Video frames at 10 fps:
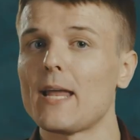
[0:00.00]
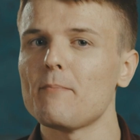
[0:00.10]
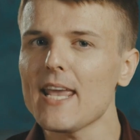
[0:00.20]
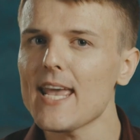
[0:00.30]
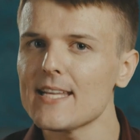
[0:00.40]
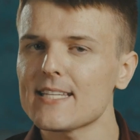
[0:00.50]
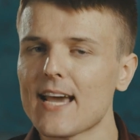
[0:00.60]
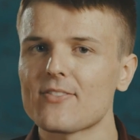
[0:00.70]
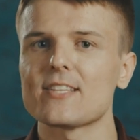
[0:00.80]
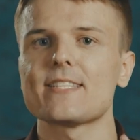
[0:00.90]
and may hint
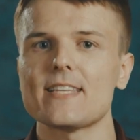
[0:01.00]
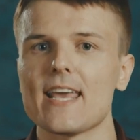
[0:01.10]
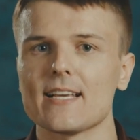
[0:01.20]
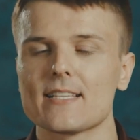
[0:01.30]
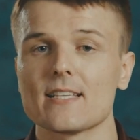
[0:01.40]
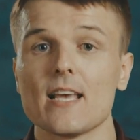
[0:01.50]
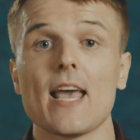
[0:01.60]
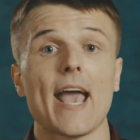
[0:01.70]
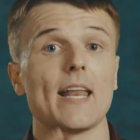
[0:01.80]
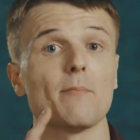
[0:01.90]
at the stakes.
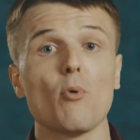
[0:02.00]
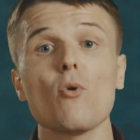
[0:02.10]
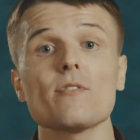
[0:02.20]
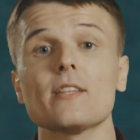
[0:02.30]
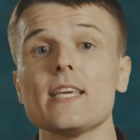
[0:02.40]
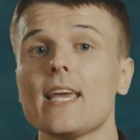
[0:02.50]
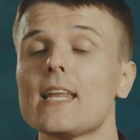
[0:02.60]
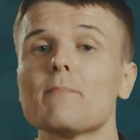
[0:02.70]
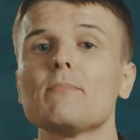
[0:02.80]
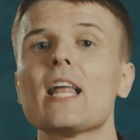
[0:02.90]
And importantly,
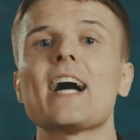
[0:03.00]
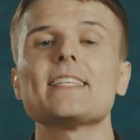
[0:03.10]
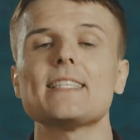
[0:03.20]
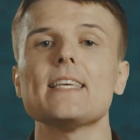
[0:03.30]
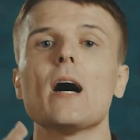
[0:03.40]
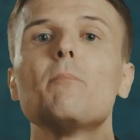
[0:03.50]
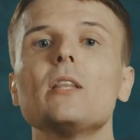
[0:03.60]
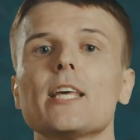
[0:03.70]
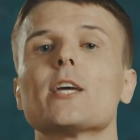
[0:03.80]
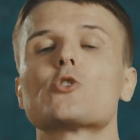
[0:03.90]
it implies the
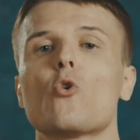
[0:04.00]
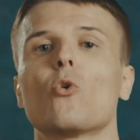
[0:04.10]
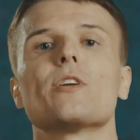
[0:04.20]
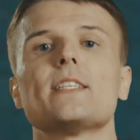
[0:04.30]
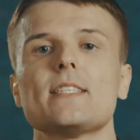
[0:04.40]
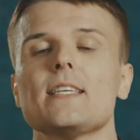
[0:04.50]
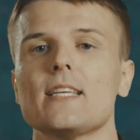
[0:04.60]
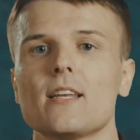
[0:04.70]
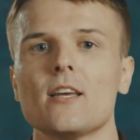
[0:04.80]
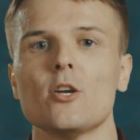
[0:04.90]
obligatory scene.
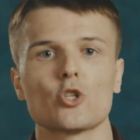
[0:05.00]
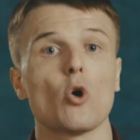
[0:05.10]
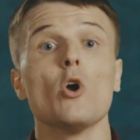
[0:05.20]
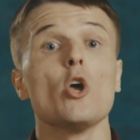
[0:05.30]
So